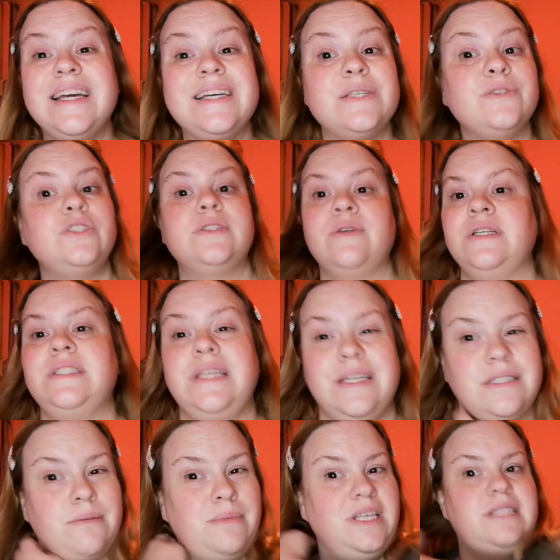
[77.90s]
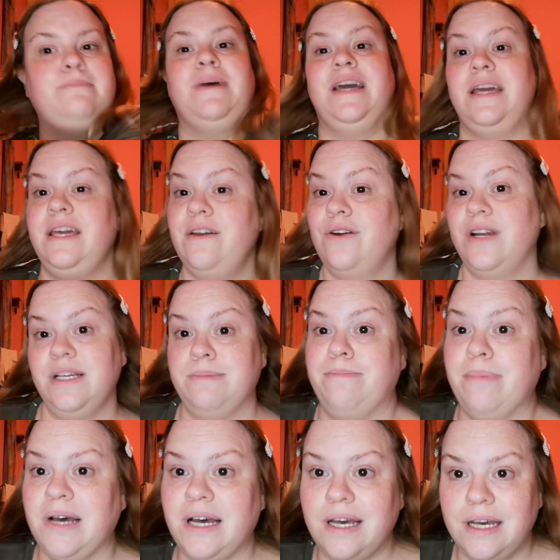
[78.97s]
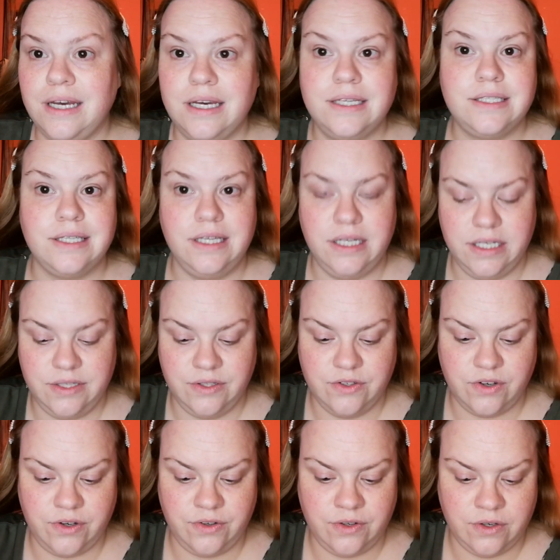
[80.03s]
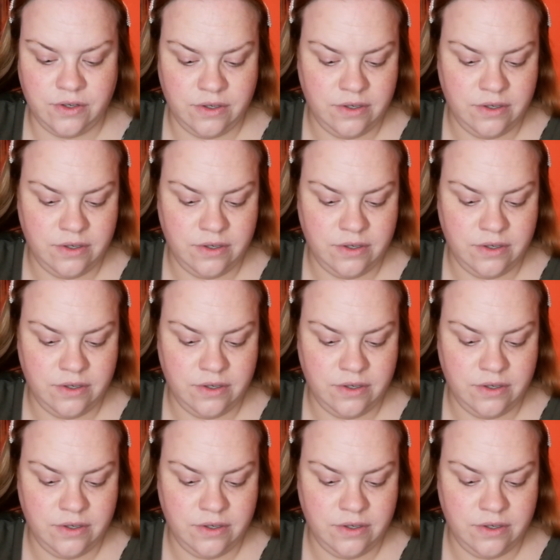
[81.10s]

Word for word: So I'm just going to take some of this. My hair is badly needing done.